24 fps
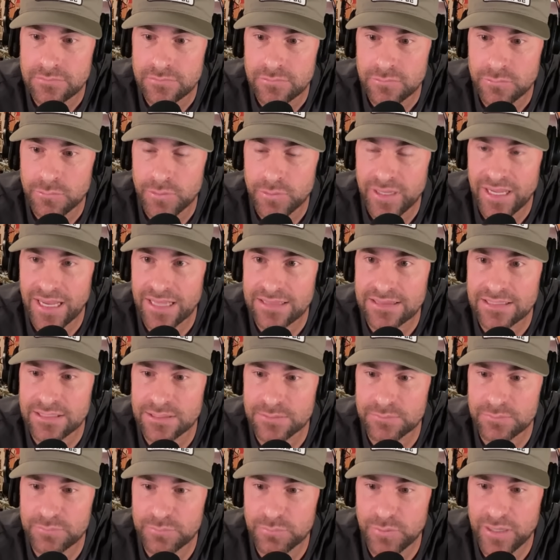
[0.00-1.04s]
We got
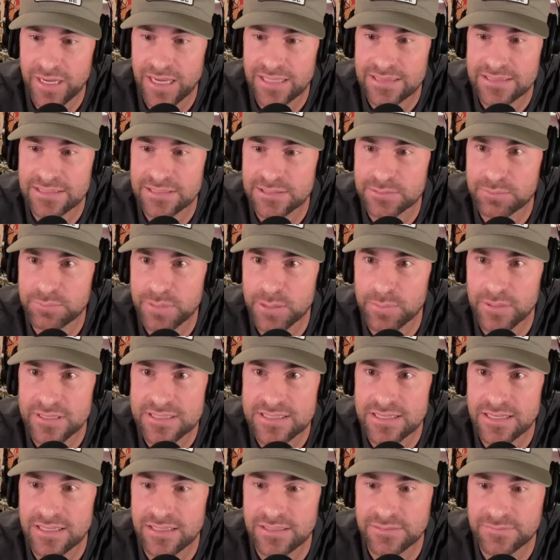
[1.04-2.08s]
the
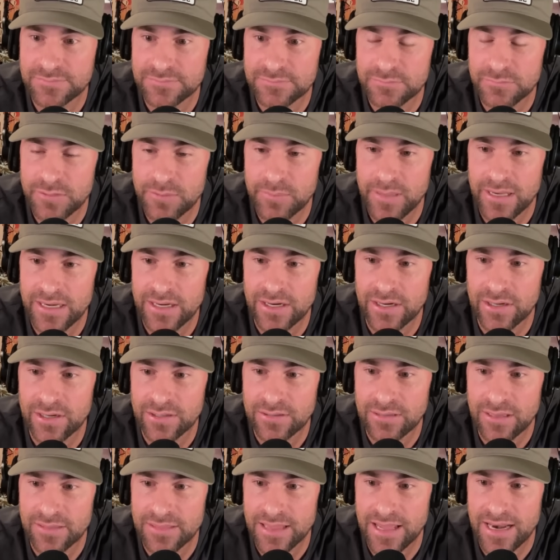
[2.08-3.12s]
publicity. We've been here.
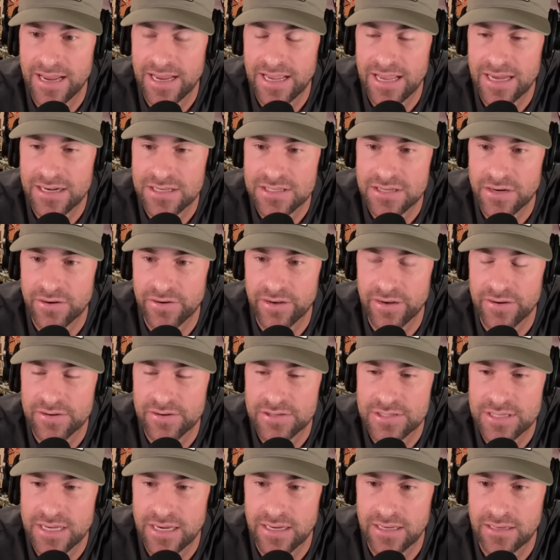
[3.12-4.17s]
And then I kind of started
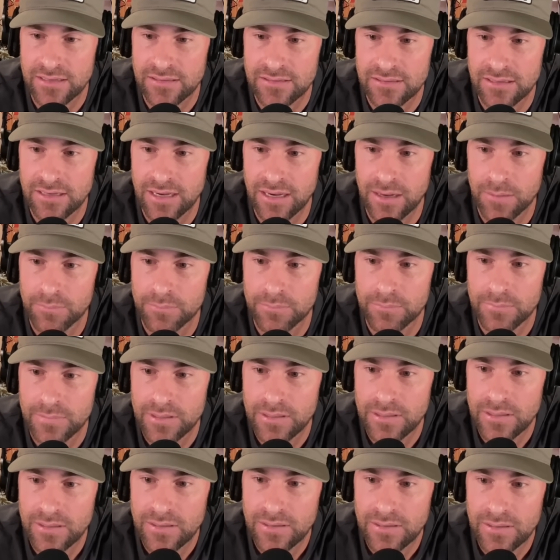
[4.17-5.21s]
understanding a
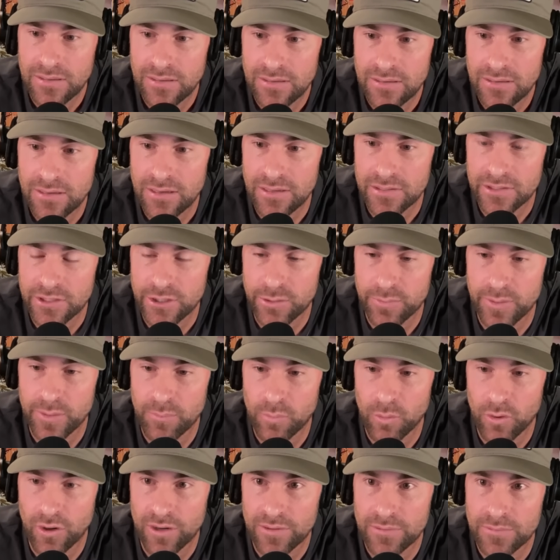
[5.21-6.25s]
little bit
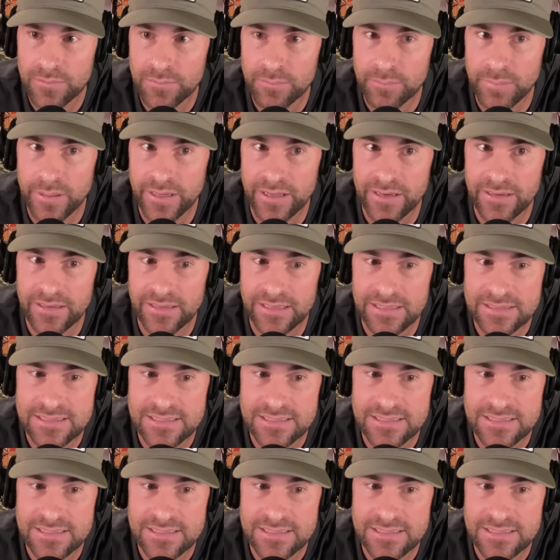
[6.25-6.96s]
more. but it's